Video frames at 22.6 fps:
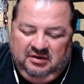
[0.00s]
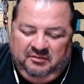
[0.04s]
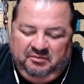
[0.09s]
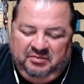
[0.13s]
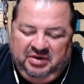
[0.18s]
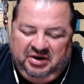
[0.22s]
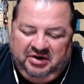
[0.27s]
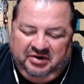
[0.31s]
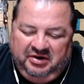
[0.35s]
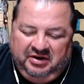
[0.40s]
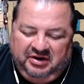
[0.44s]

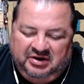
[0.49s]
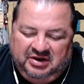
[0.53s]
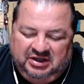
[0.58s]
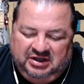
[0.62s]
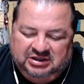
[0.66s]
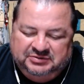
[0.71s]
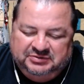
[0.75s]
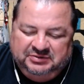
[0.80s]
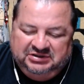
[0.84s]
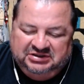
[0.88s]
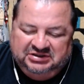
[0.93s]
Better than
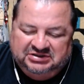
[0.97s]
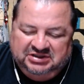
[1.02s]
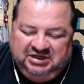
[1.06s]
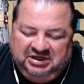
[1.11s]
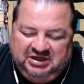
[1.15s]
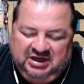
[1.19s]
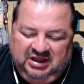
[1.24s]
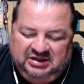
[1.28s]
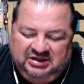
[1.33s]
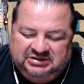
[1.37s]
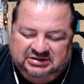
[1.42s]
college, because in
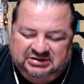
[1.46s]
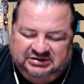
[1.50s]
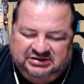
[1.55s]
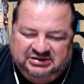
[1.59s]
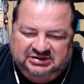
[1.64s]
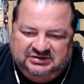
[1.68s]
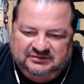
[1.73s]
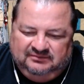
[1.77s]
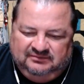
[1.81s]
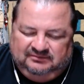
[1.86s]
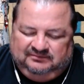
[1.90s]
college, at
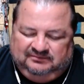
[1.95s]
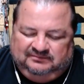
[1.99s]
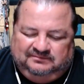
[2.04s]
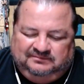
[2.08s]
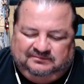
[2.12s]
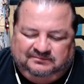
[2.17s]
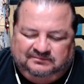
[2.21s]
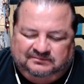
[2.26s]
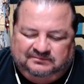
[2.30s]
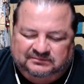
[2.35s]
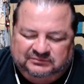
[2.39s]
least,
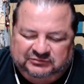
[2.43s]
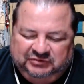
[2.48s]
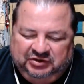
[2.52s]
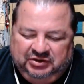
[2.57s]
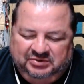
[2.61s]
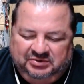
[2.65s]
you know,